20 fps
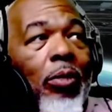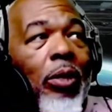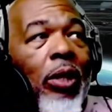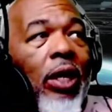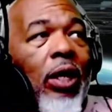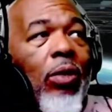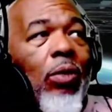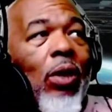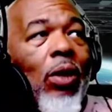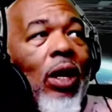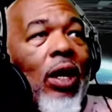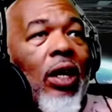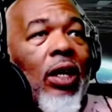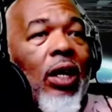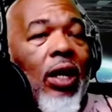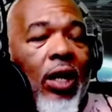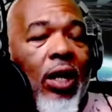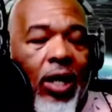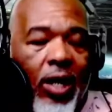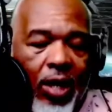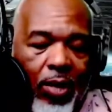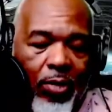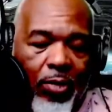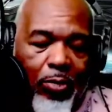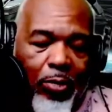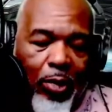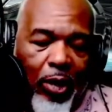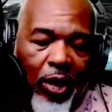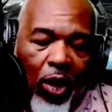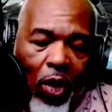But anyway, uh,
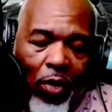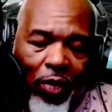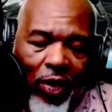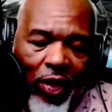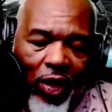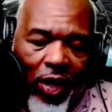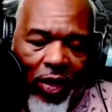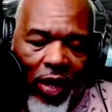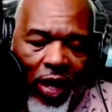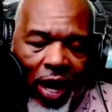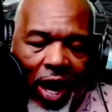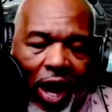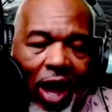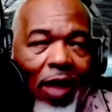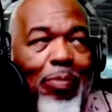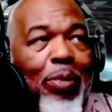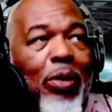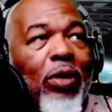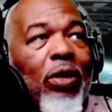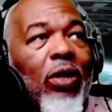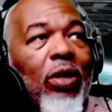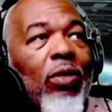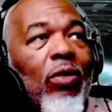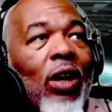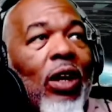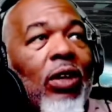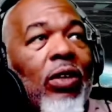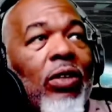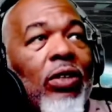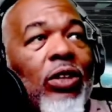but over there they had pillion
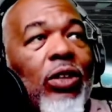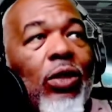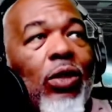riders.